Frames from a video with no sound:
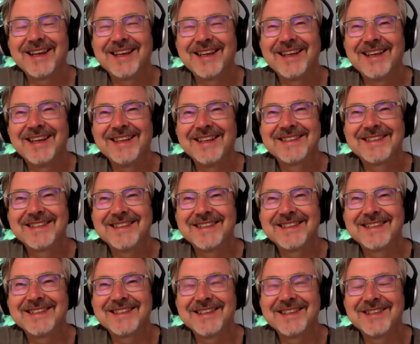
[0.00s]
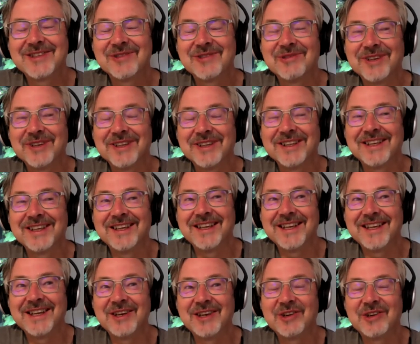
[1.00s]
it's a
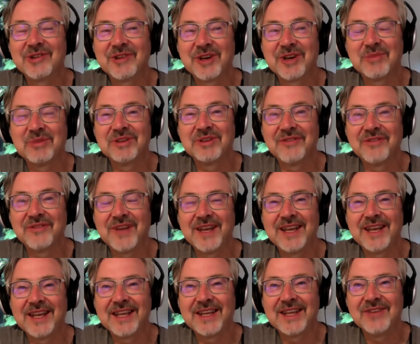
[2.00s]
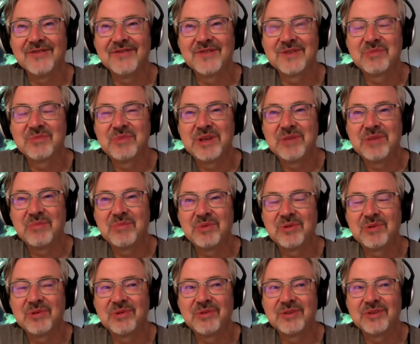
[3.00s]
really incredible event. It gives
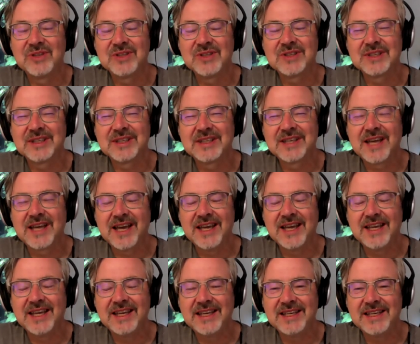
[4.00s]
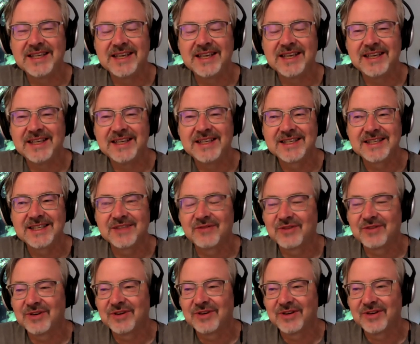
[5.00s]
people just a tiny
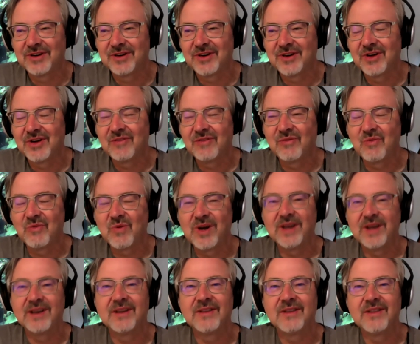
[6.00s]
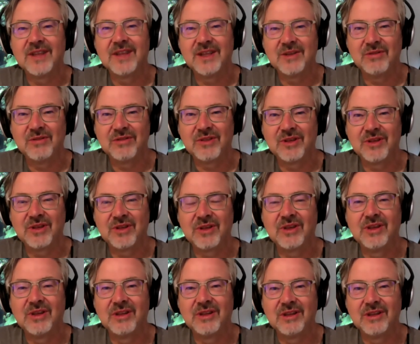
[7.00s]
sliver of what the youth
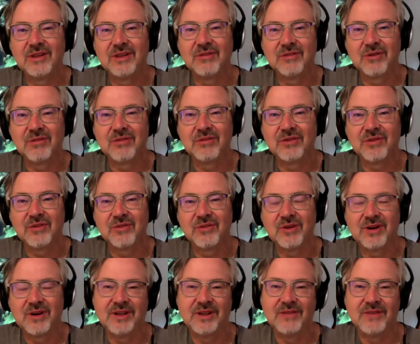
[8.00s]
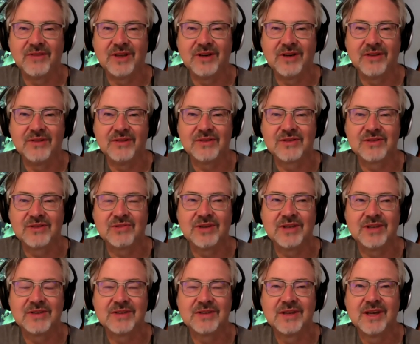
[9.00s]
go through living on the
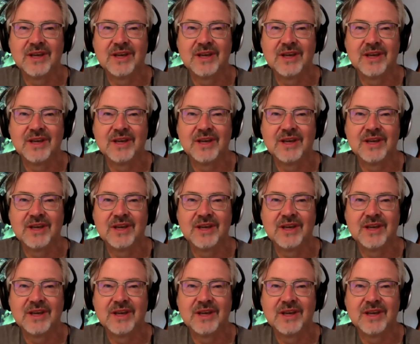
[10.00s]
streets.